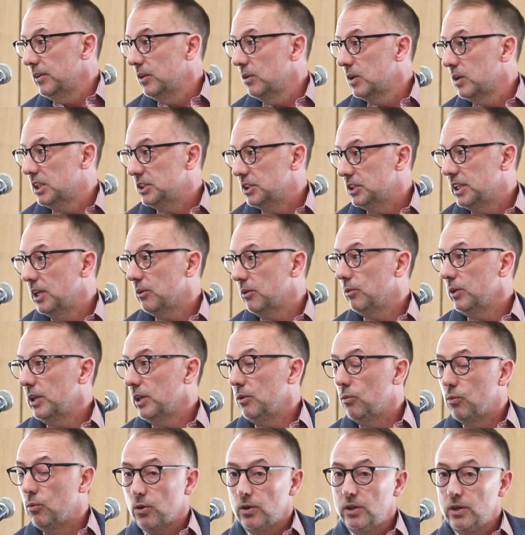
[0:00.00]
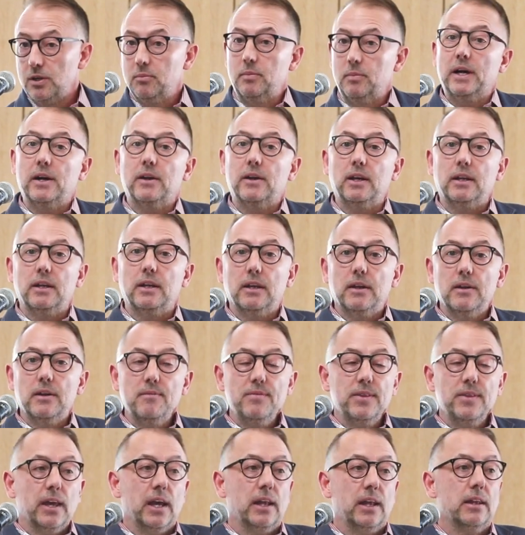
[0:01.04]
you know, because you get really worried about it.
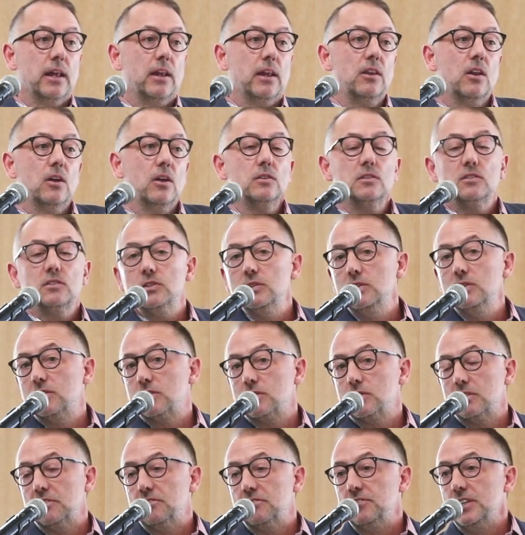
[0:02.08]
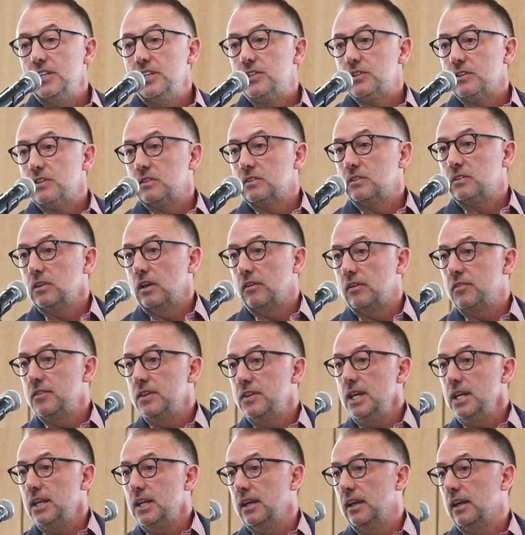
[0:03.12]
And then those two sort of features
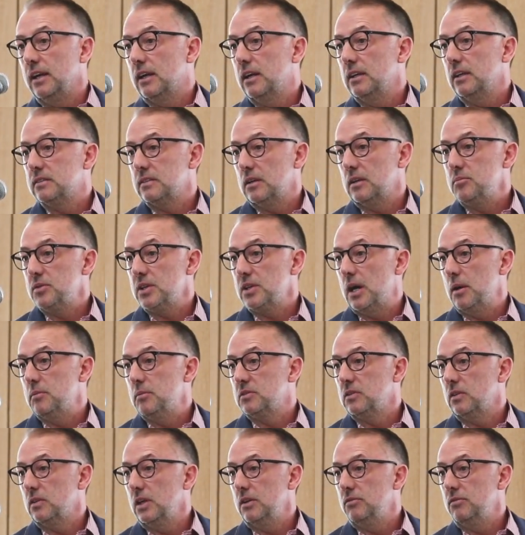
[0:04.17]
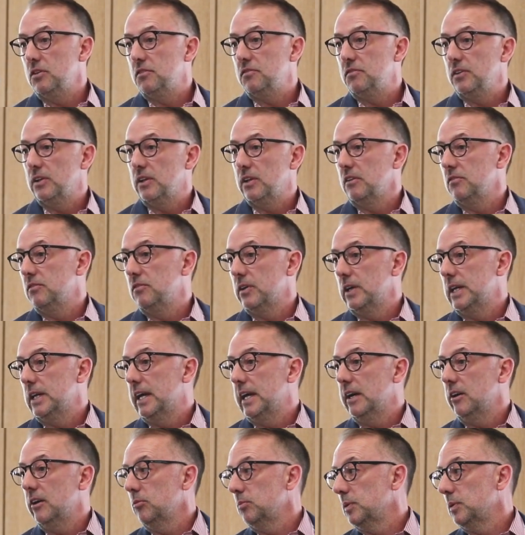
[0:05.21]
of thinking can sometimes leave you feeling
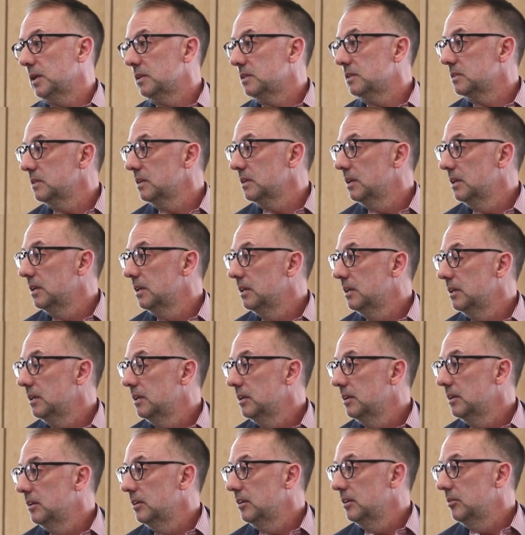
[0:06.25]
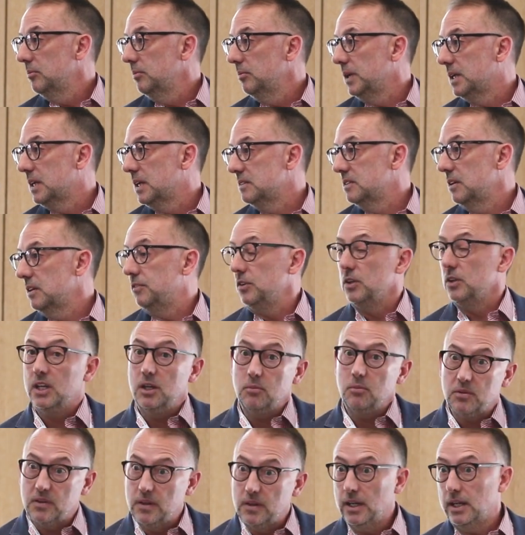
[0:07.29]
very helpless. Because if you
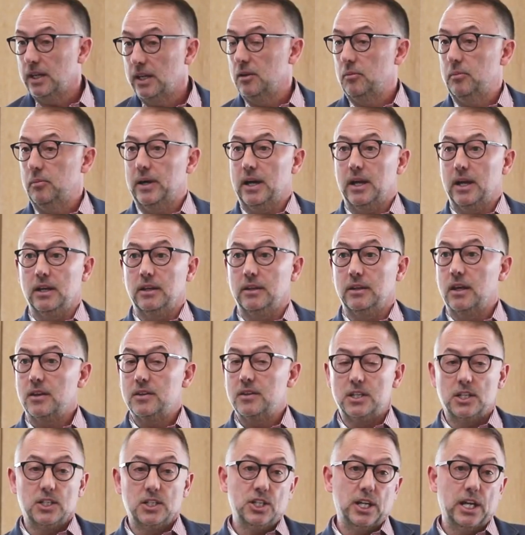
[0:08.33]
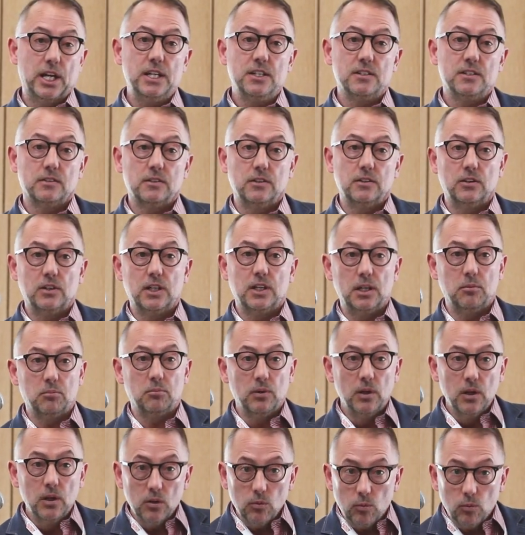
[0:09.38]
keep thinking about it, nothing changes, and you
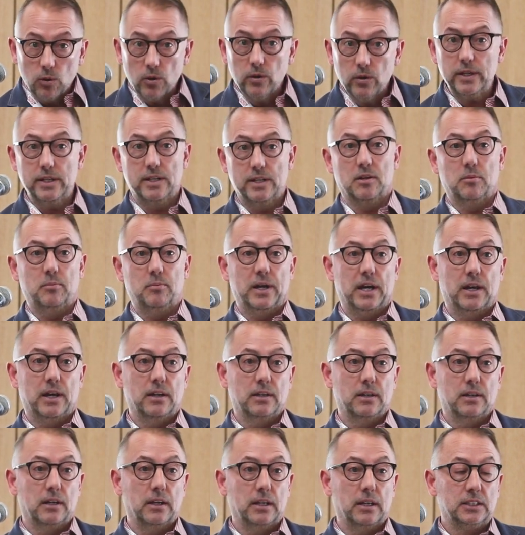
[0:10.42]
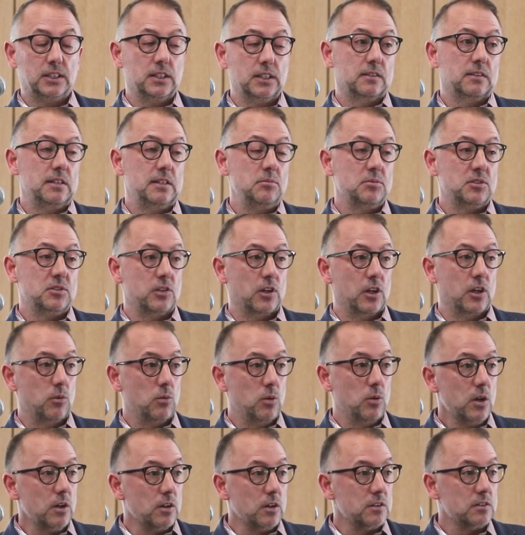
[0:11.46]
keep worrying about it, and it just seems to
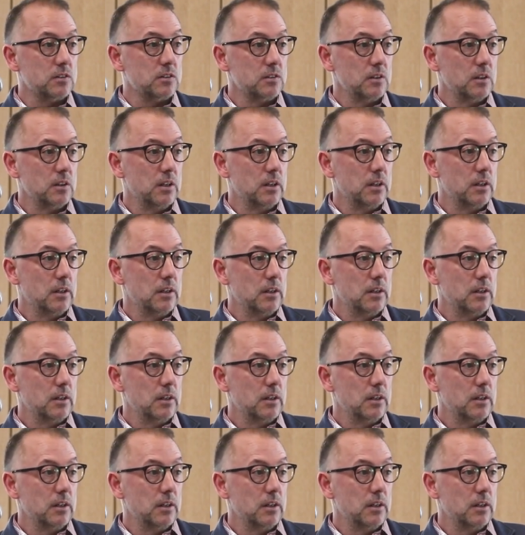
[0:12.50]
get worse,